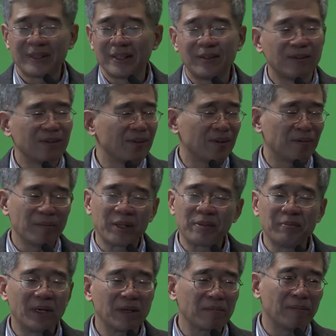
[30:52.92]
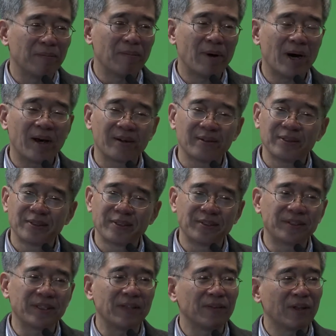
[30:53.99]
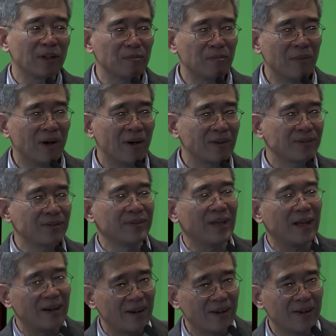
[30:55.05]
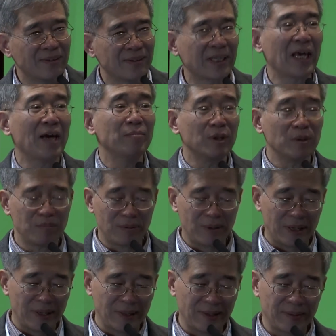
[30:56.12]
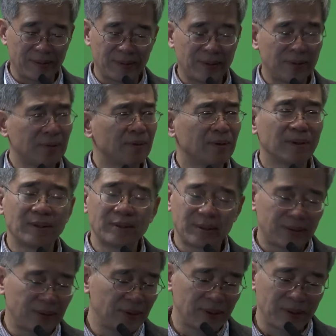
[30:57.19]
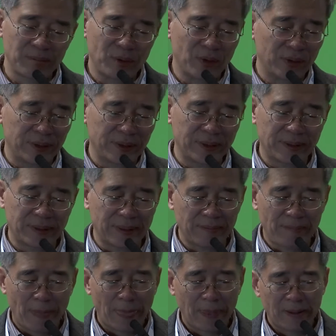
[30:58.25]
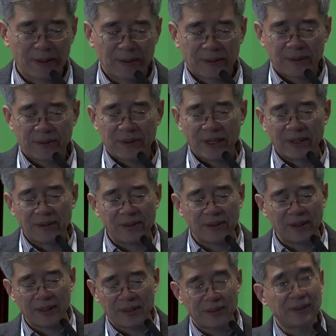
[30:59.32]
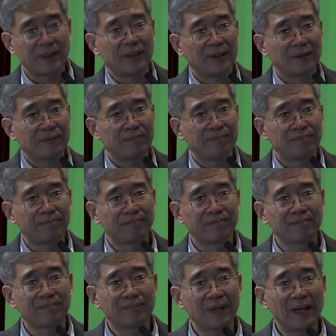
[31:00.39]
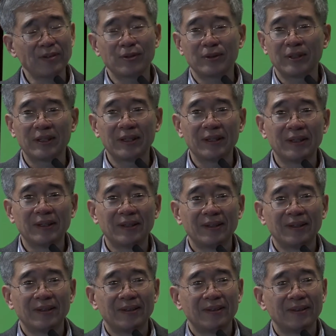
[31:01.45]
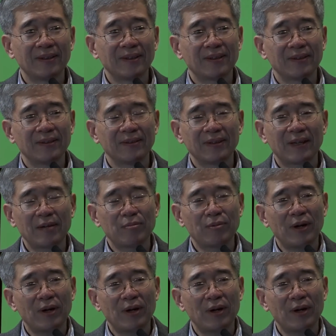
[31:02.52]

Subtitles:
The mathematical models, standard models they learned can be applied. It's really important. The second thing is actually, and